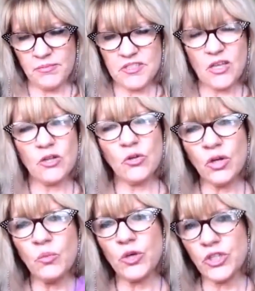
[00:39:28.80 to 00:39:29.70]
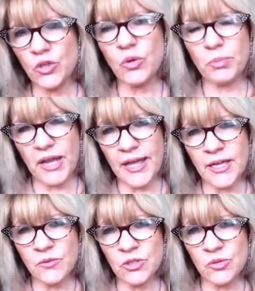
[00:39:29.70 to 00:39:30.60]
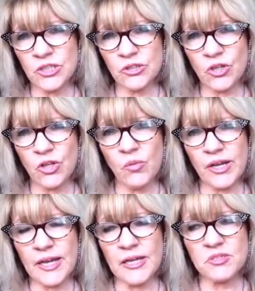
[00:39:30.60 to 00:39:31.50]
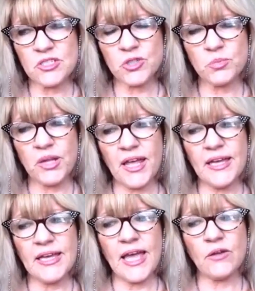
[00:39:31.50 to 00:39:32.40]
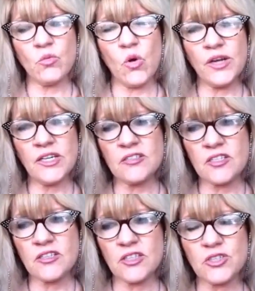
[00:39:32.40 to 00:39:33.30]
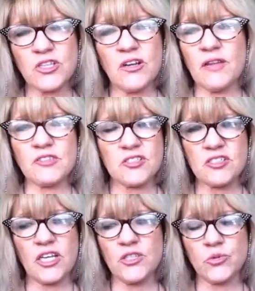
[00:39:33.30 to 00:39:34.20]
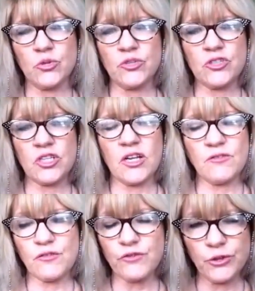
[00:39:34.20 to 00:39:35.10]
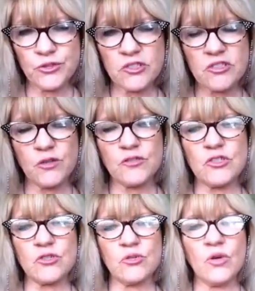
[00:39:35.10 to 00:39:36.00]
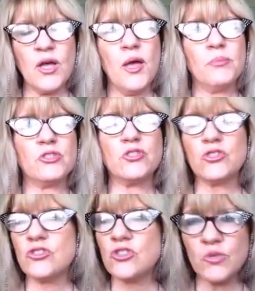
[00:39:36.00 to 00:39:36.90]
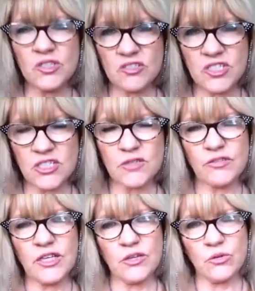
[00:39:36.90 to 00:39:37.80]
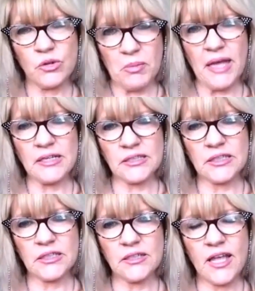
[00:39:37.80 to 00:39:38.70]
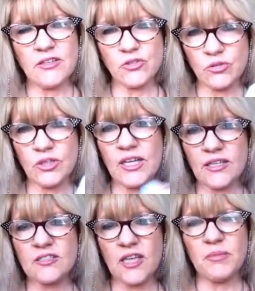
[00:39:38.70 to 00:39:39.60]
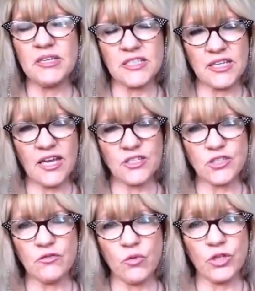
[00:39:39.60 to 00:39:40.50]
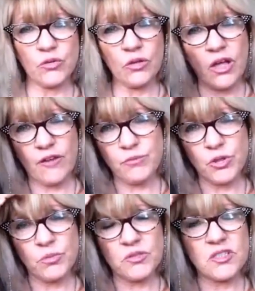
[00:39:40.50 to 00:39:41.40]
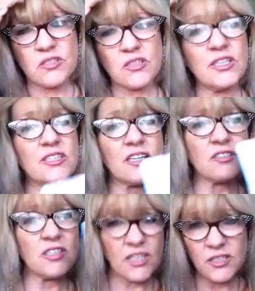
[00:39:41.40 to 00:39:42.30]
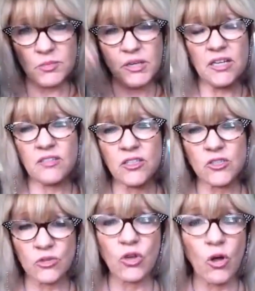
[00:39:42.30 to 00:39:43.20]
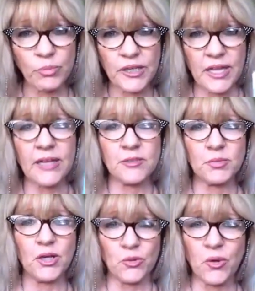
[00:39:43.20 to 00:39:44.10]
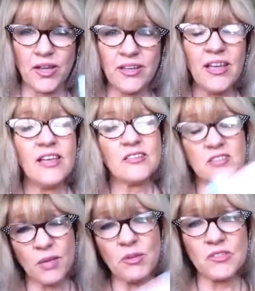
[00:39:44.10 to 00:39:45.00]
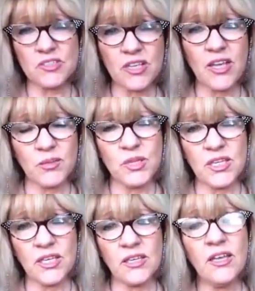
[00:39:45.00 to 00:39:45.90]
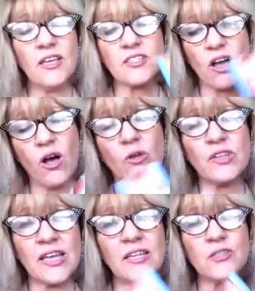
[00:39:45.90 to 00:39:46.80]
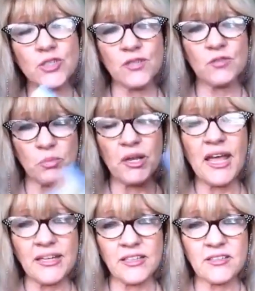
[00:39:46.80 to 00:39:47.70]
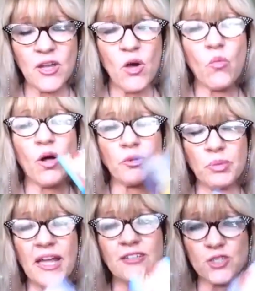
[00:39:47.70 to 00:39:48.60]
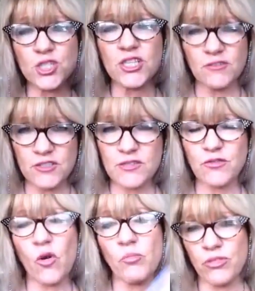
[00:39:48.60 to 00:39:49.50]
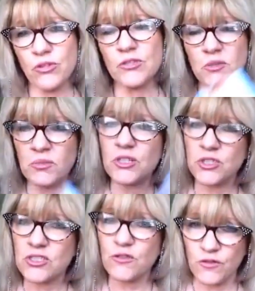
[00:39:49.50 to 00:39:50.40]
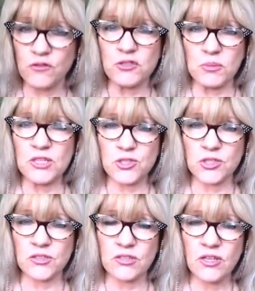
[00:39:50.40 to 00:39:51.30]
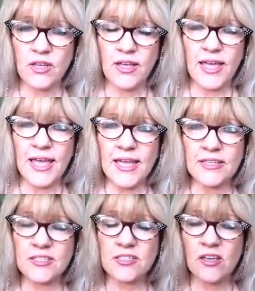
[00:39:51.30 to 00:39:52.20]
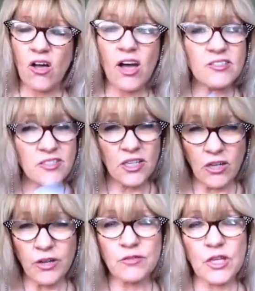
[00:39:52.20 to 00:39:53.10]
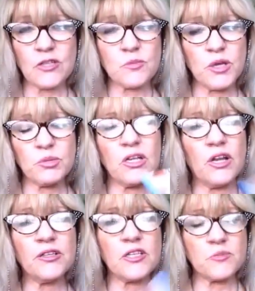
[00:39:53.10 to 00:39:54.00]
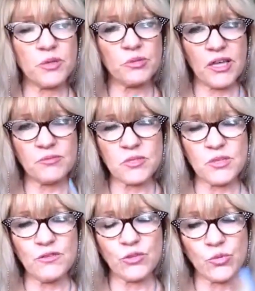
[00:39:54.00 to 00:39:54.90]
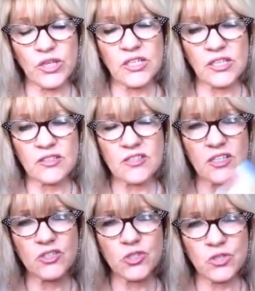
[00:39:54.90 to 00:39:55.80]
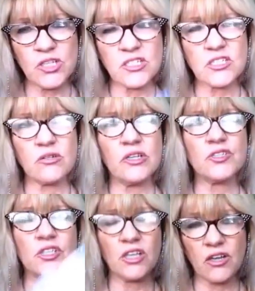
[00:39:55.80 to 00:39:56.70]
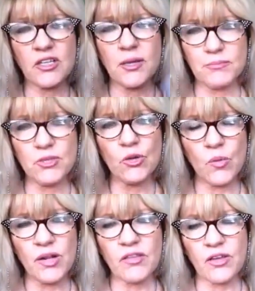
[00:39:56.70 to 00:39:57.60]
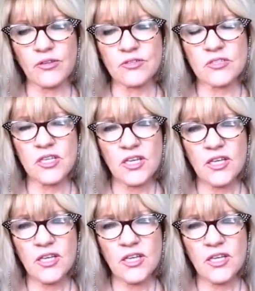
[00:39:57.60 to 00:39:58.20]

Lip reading: So look at what you were playing when you were a little girl. What games did you play? And what is it that you don't have to schedule, that you don't have to force yourself to do, but you just do instinctively and automatically? And you'll get some indication of what your life purpose is. And it doesn't need to be anything too complicated, by the way. Some of us came here to hold the energy of the planet while the planet shifts from third dimension to fifth dimension. And I see a lot of those people. A lot of those people come to me for readings, and I tune into their energy and I go, yep, you're one of those.